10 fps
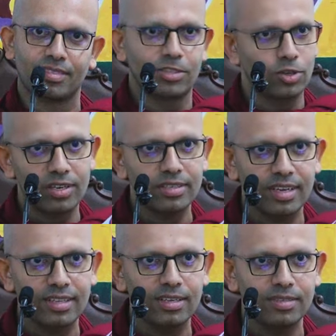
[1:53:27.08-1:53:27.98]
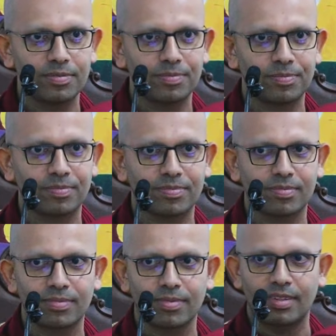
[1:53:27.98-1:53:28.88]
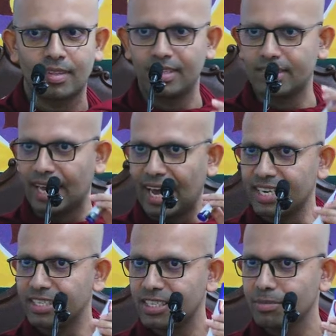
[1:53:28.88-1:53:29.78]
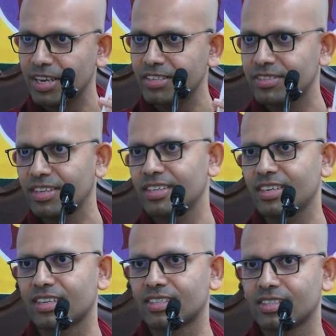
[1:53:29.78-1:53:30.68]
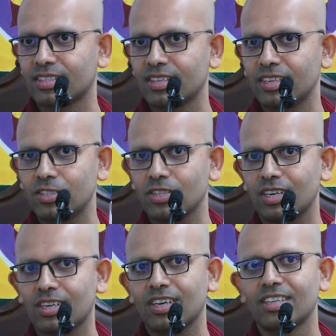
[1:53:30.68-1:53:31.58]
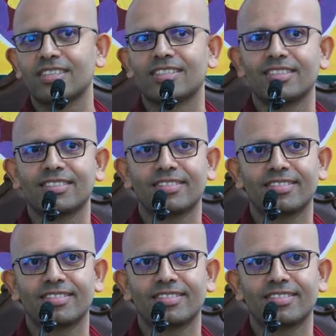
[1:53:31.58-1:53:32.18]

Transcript: Do you understand that? This entity based thinking is your Sakkaya Ditti.